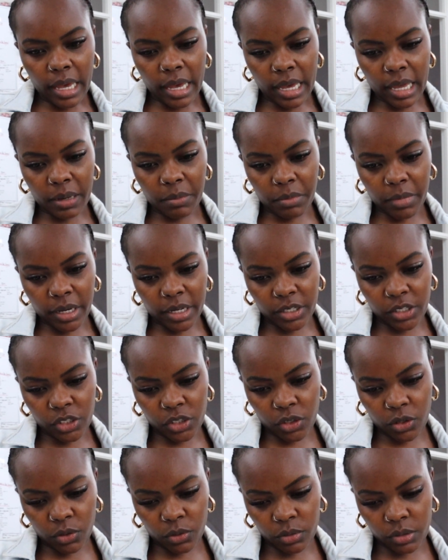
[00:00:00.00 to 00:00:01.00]
And my
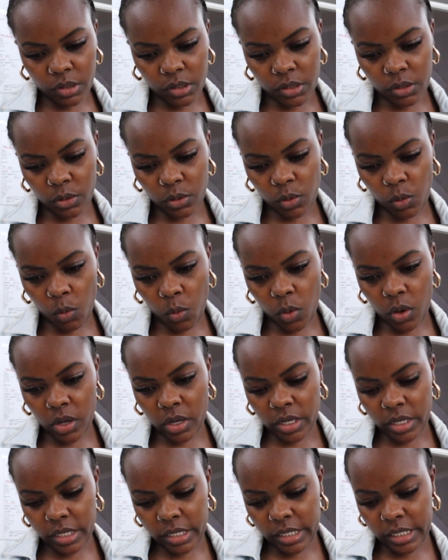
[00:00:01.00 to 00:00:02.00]
total
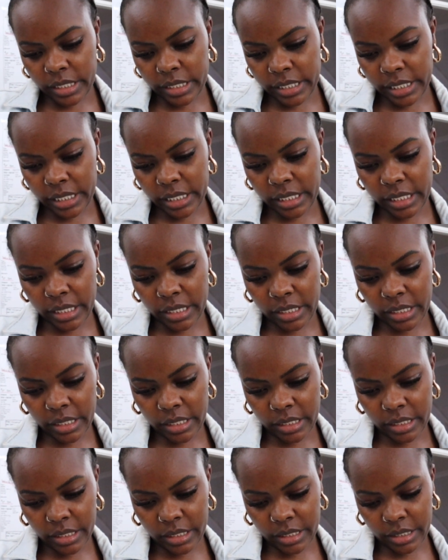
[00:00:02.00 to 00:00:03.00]
was
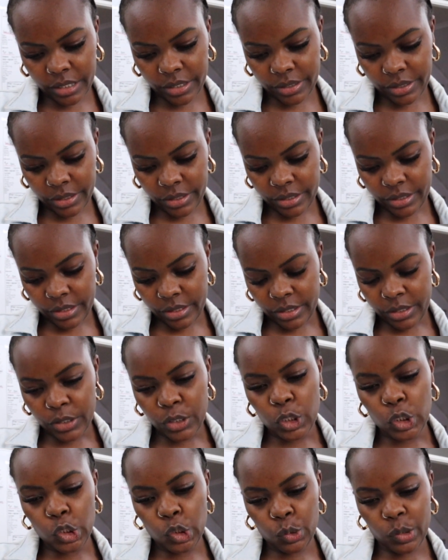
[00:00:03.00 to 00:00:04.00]

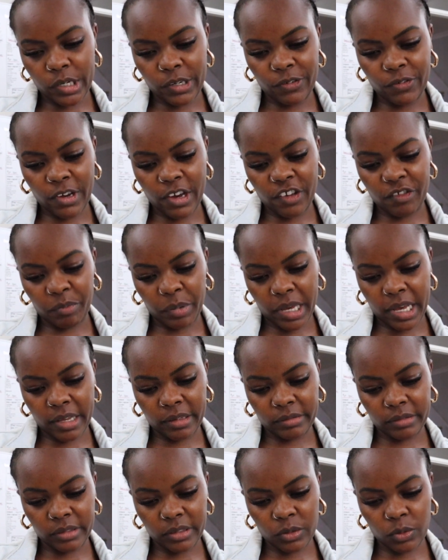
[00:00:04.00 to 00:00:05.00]

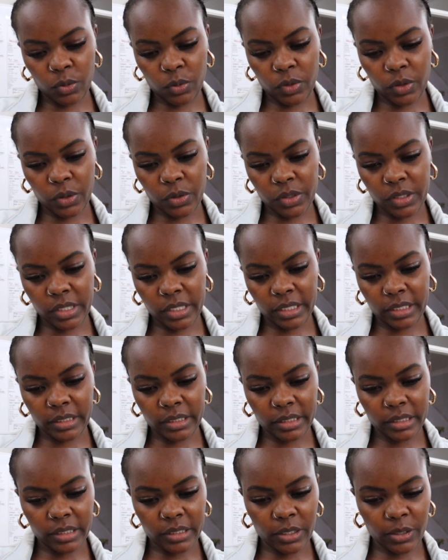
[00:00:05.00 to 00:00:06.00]
£25, all those
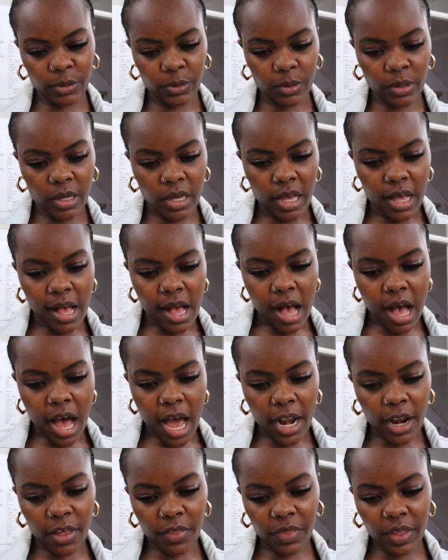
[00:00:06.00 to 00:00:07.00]
things. So
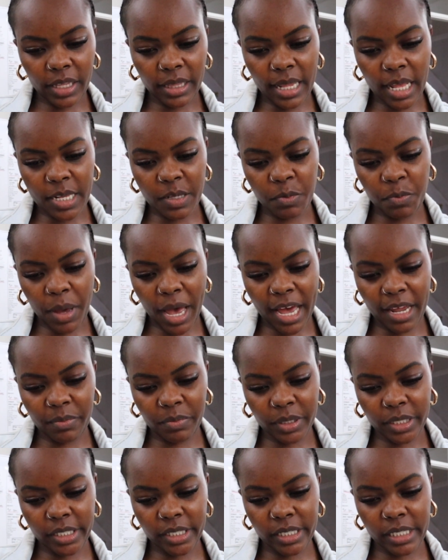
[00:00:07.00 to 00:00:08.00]
I don't think that's bad
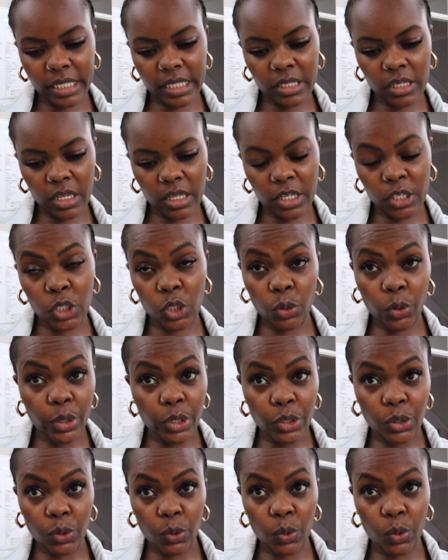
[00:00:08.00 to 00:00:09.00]
because the soy
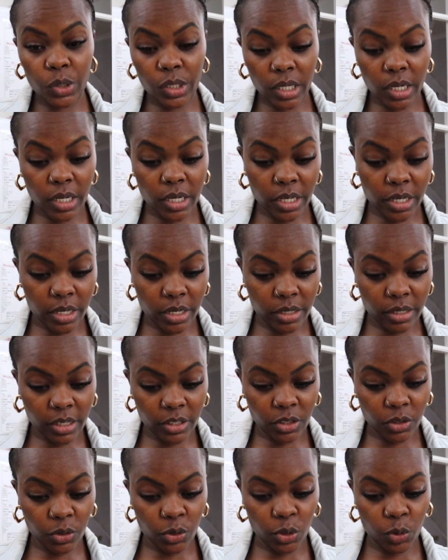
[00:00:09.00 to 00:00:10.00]
sauce alone, I
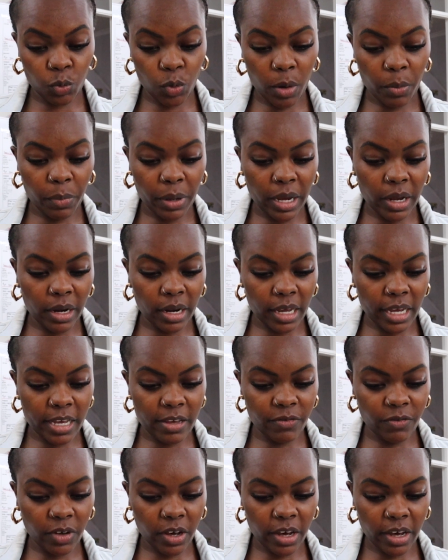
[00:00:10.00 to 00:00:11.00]
told you, is pound
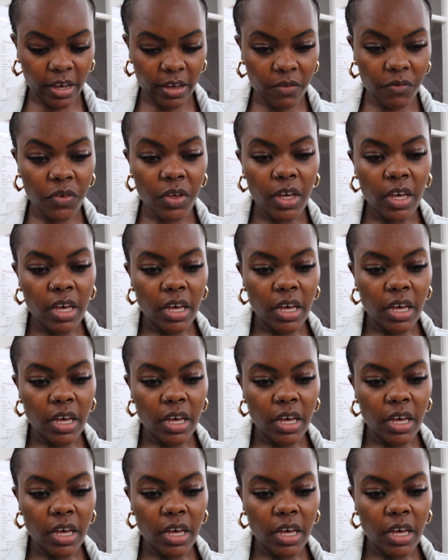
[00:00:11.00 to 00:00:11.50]
ninety-five.